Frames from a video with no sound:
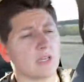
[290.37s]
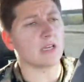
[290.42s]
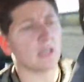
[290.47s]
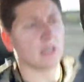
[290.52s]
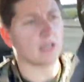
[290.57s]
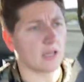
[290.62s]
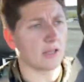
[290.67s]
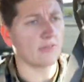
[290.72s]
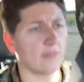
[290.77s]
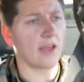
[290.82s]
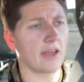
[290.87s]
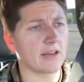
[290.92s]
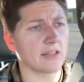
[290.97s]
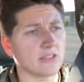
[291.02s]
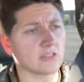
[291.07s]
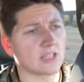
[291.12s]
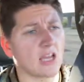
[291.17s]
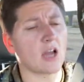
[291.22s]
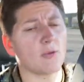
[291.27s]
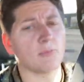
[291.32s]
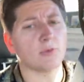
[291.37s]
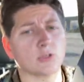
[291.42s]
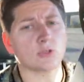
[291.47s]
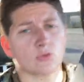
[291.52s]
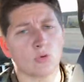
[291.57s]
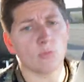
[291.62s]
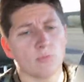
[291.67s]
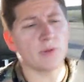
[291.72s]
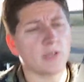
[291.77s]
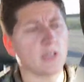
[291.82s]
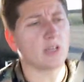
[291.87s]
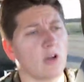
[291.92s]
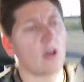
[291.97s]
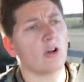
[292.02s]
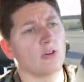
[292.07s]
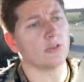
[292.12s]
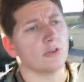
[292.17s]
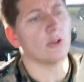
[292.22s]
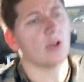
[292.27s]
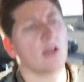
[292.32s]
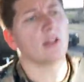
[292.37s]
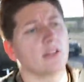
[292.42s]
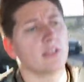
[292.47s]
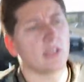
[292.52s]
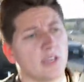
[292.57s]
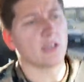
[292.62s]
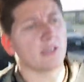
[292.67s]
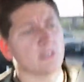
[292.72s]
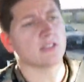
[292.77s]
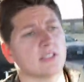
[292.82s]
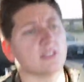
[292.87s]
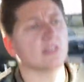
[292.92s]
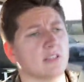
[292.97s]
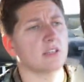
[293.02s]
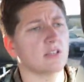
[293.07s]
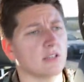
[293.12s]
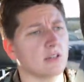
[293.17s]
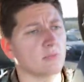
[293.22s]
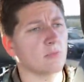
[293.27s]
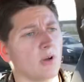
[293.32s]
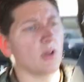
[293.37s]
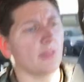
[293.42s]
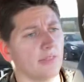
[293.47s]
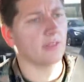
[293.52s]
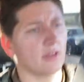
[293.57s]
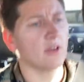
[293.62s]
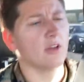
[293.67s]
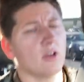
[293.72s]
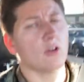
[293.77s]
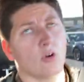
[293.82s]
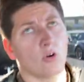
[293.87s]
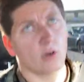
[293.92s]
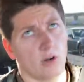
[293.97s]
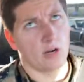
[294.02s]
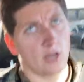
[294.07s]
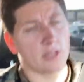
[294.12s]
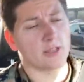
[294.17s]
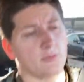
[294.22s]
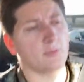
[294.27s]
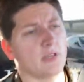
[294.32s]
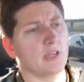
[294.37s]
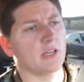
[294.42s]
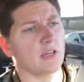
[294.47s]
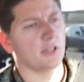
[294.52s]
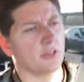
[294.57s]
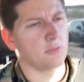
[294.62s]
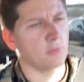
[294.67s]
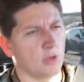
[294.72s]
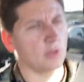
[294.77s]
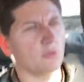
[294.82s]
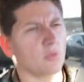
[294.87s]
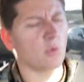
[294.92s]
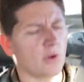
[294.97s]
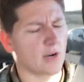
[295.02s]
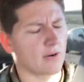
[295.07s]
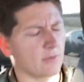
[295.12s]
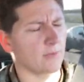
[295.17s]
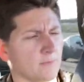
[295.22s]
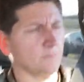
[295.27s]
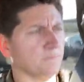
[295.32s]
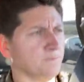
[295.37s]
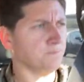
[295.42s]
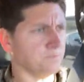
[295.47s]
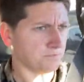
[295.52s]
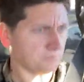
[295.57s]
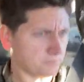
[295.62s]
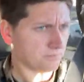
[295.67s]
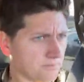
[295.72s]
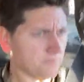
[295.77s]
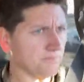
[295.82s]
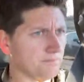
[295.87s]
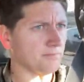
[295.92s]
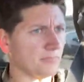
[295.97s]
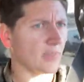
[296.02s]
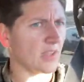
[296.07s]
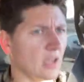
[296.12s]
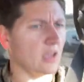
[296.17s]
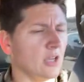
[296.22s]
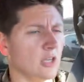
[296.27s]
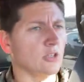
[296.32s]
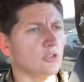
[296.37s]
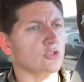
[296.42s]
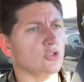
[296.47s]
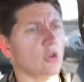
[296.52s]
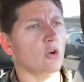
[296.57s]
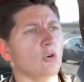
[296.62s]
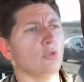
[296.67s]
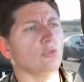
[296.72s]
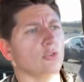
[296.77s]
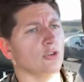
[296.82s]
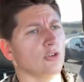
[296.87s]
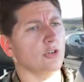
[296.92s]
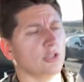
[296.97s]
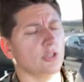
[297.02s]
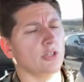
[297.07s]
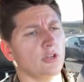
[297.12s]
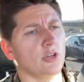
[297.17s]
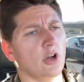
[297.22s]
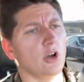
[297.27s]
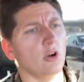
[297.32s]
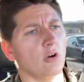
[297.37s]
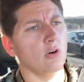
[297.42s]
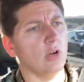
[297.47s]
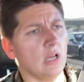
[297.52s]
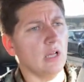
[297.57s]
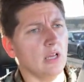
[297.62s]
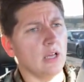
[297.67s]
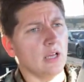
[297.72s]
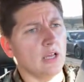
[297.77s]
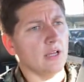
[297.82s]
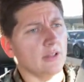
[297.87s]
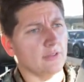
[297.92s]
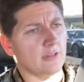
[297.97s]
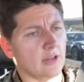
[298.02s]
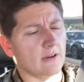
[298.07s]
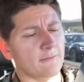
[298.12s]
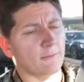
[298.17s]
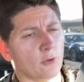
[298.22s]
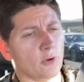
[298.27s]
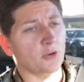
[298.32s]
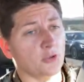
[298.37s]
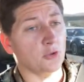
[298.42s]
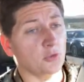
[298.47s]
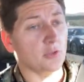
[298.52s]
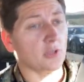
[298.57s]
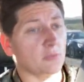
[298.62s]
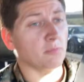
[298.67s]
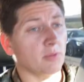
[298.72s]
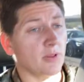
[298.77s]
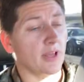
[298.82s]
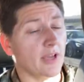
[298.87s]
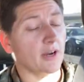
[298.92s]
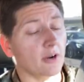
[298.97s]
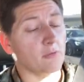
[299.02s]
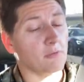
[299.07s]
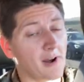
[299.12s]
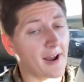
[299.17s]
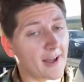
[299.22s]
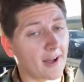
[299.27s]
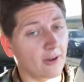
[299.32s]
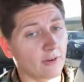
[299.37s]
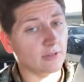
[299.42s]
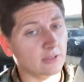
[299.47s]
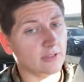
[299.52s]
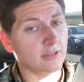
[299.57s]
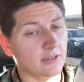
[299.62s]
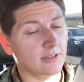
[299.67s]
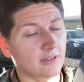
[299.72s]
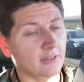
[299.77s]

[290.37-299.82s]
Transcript: getting. And that is how much will be on your LES at the end of the month or at the beginning of the month, whatever. So you're going to know. Therefore, you can plan around